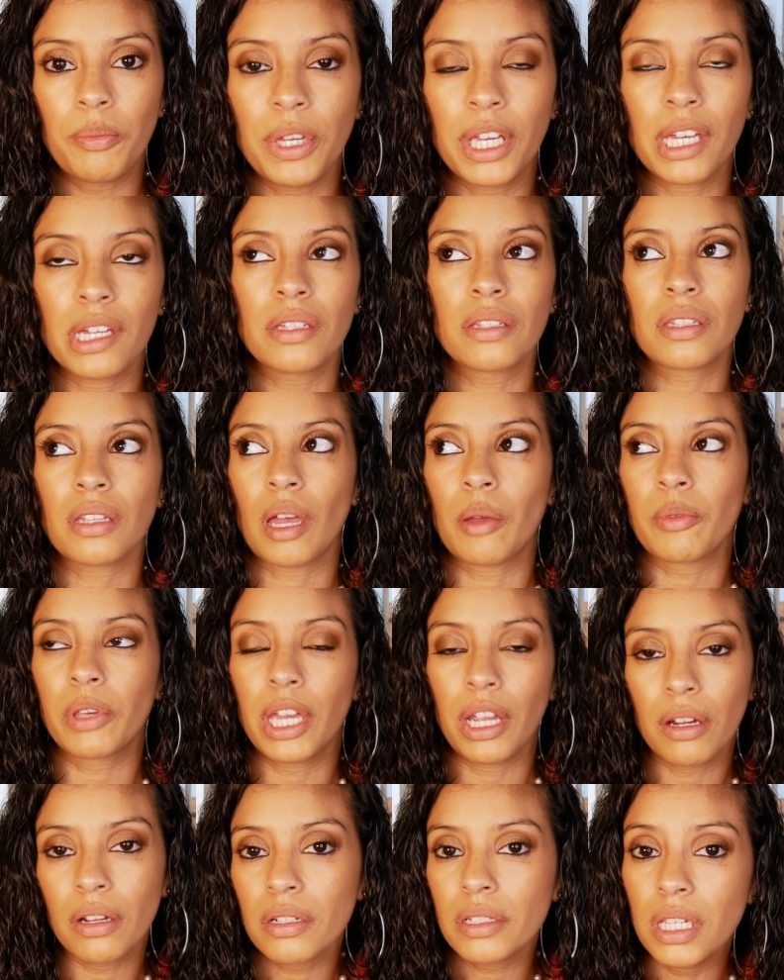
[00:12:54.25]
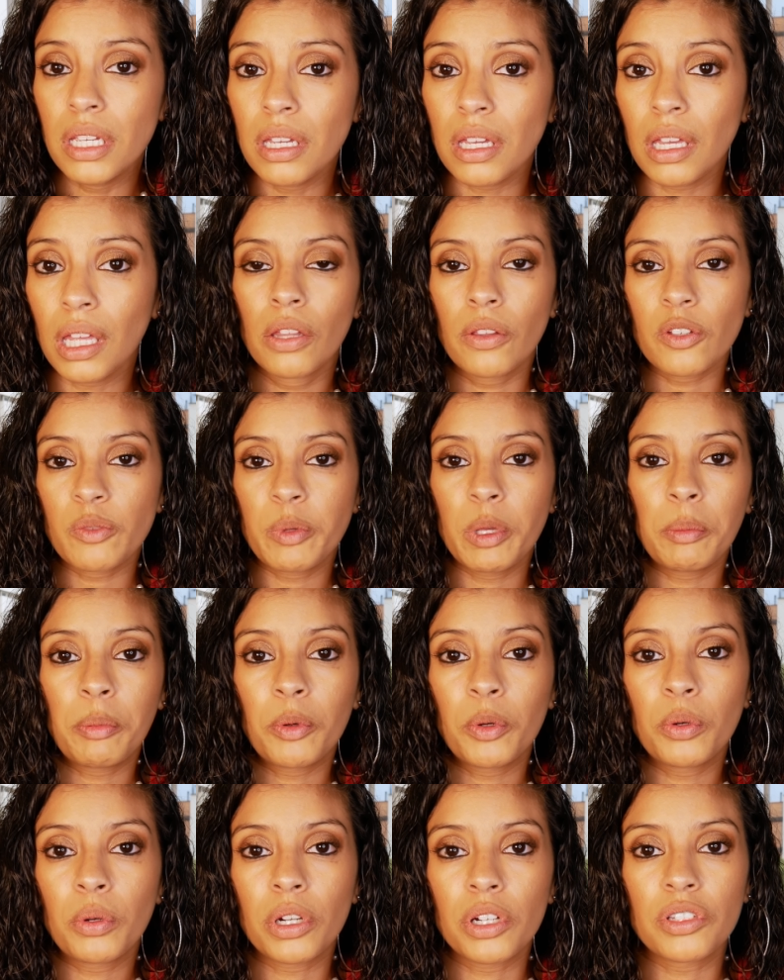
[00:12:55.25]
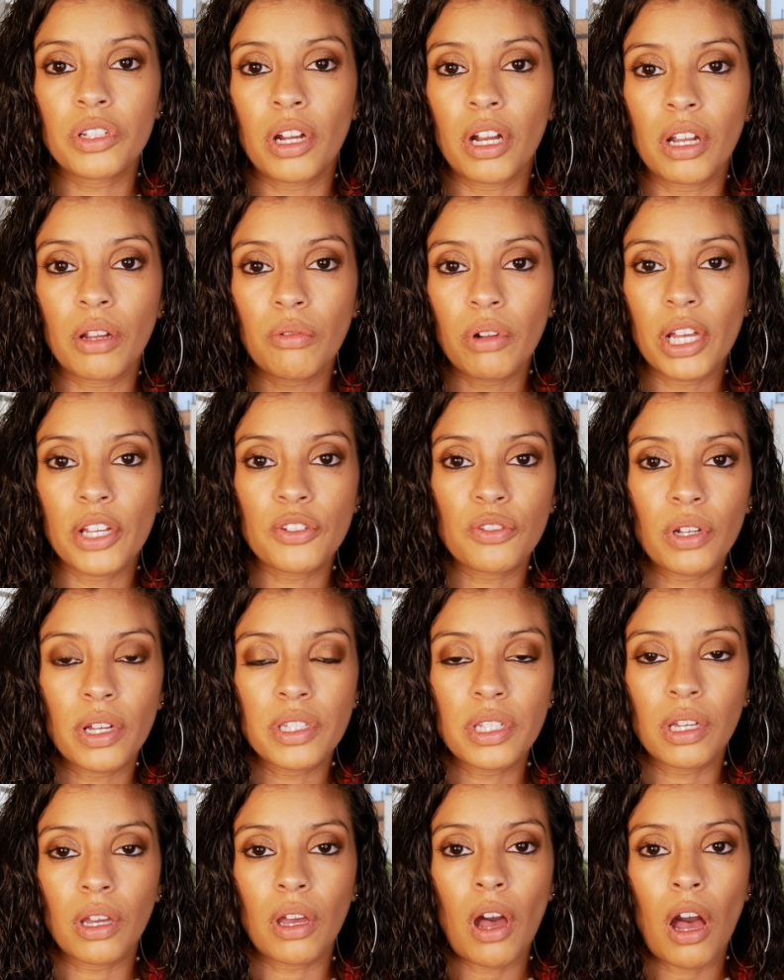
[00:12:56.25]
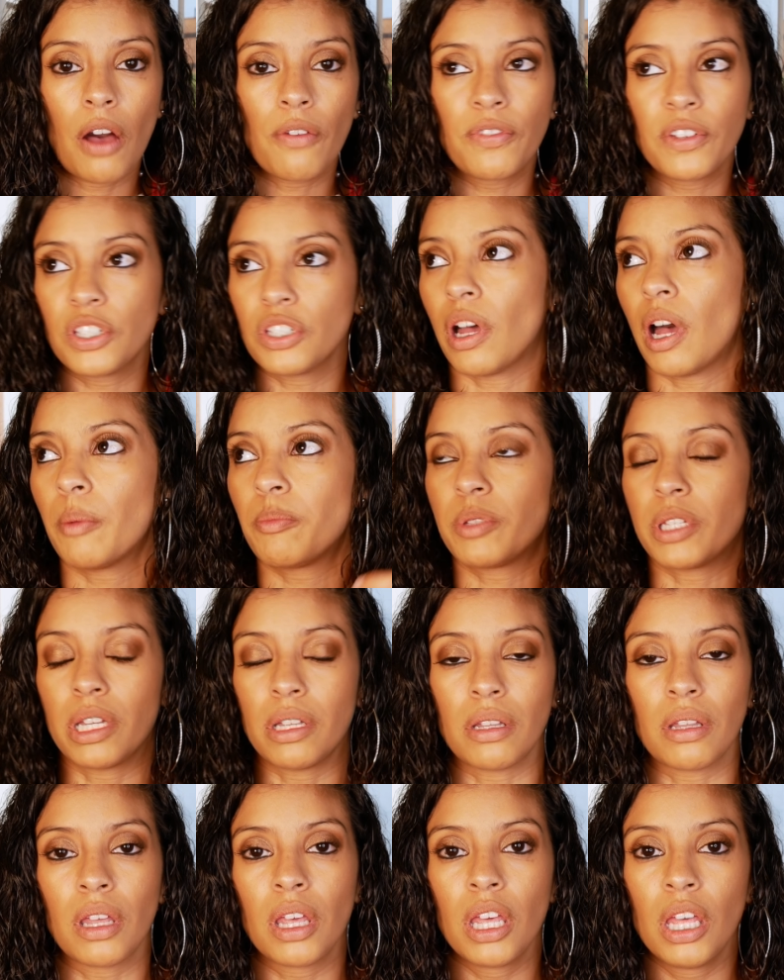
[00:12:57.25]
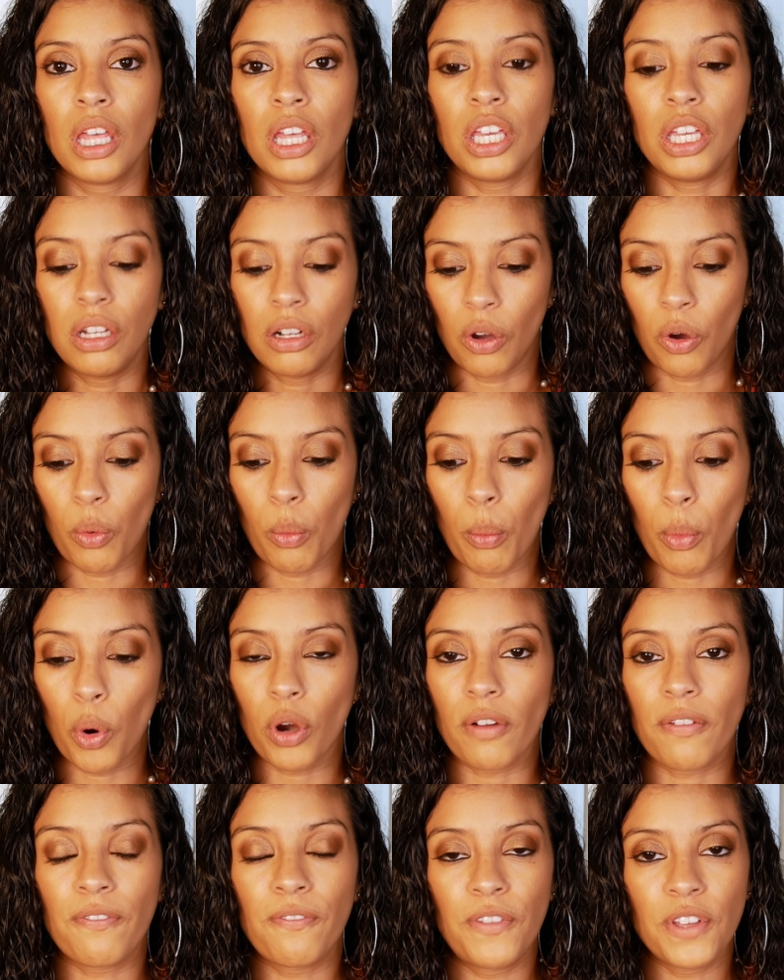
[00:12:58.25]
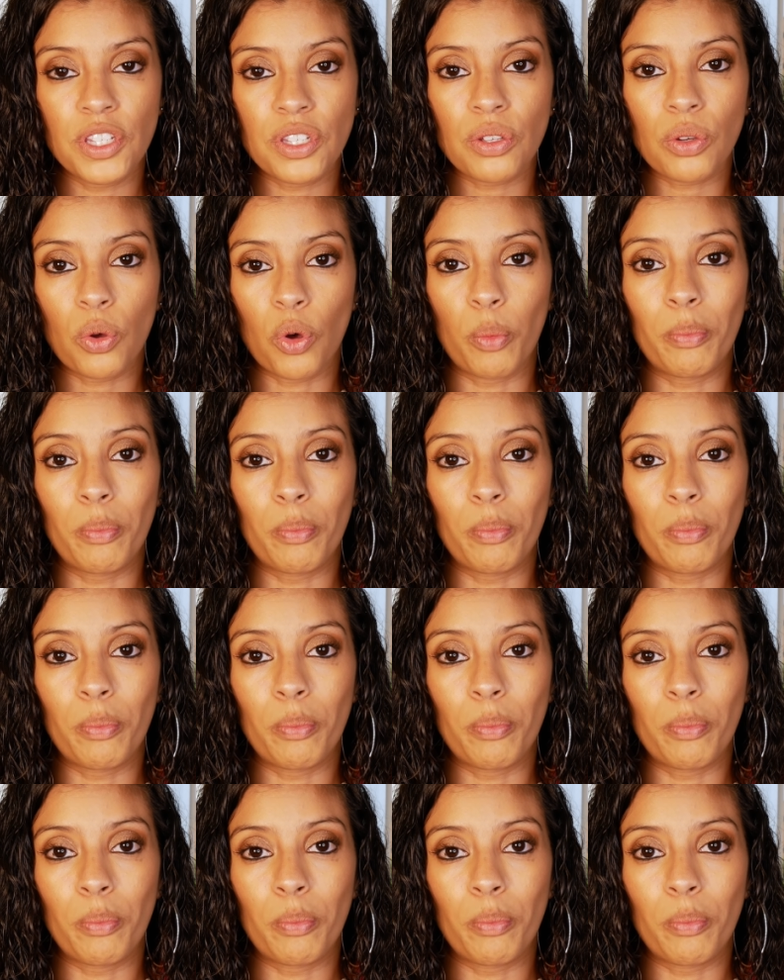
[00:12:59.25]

Because I'm guarantee those people who are starting restaurants and coffee shops and, you know, more physical